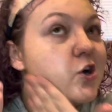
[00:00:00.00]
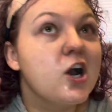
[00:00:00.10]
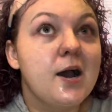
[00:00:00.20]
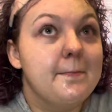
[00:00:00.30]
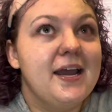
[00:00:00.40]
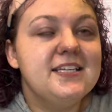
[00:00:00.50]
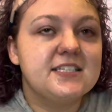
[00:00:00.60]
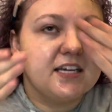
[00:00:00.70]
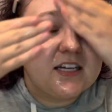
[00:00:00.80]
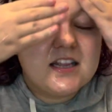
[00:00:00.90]

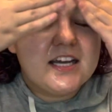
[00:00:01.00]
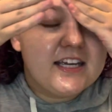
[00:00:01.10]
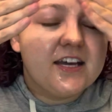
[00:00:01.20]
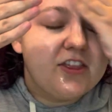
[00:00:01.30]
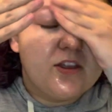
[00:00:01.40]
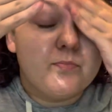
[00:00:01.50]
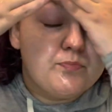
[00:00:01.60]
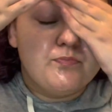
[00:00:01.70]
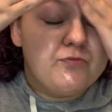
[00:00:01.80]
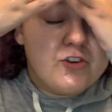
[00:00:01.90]
amazing. Like,
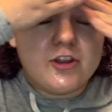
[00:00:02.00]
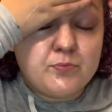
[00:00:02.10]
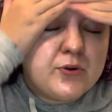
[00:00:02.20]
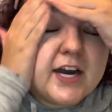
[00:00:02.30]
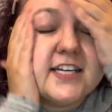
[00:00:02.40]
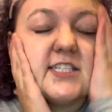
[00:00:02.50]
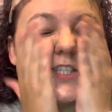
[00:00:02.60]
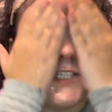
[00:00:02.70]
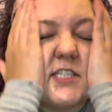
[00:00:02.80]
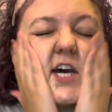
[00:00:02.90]
for the price
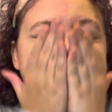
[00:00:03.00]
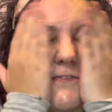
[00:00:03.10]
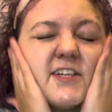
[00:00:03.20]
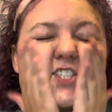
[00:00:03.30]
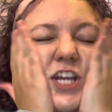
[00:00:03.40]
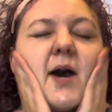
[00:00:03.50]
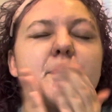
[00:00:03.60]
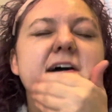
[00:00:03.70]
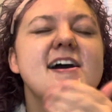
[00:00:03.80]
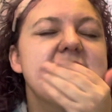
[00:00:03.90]
and stuff, it's not
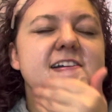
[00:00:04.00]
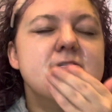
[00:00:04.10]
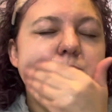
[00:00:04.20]
bad.